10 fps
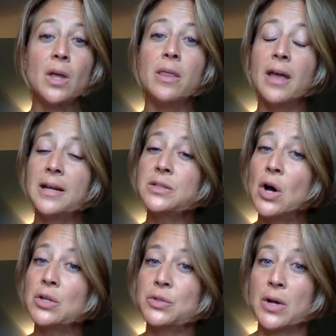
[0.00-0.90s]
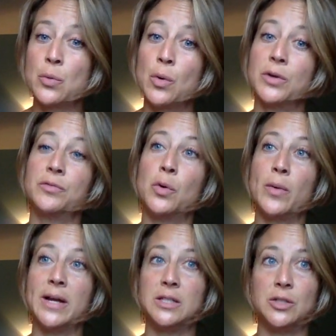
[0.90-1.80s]
that is also a wonderful
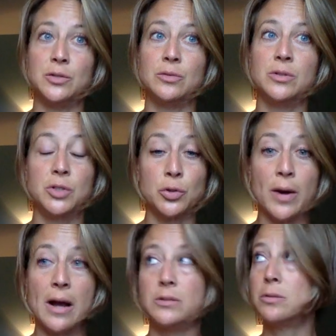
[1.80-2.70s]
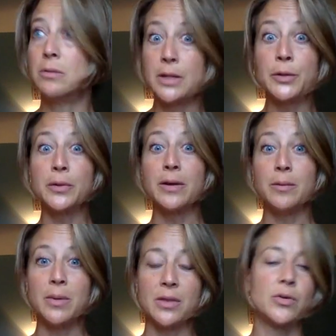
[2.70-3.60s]
way to ground, to literally
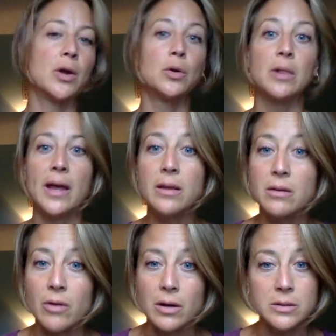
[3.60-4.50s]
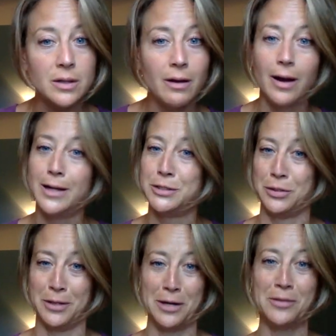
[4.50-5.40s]
be on the ground or lay on the ground. I
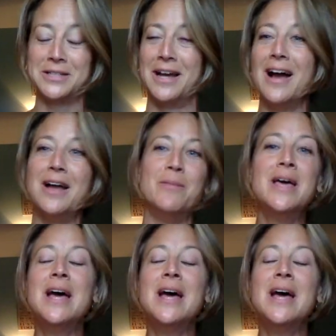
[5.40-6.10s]
do that all the time.